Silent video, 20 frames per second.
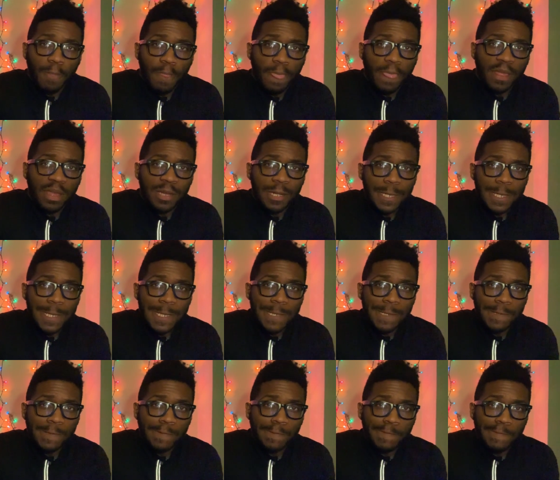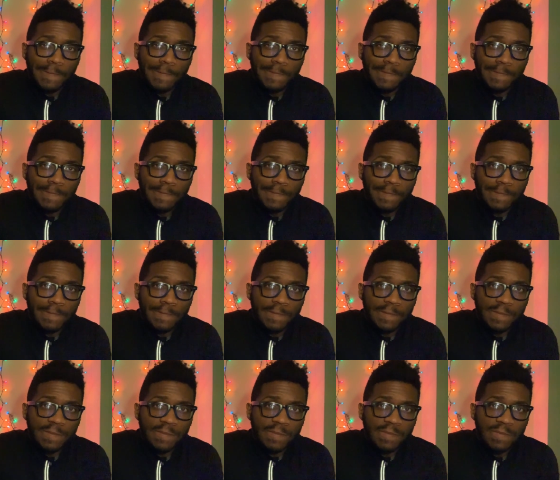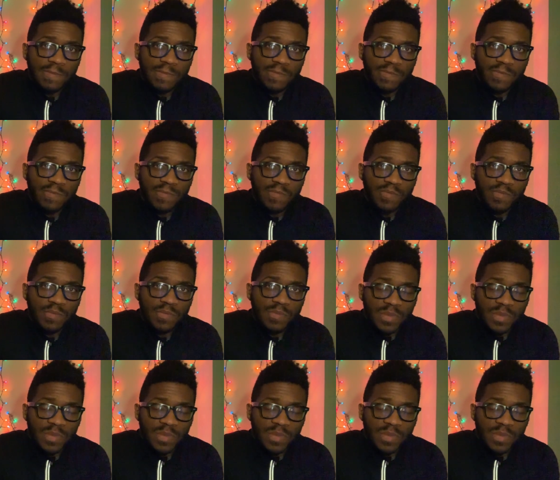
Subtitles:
[no speech]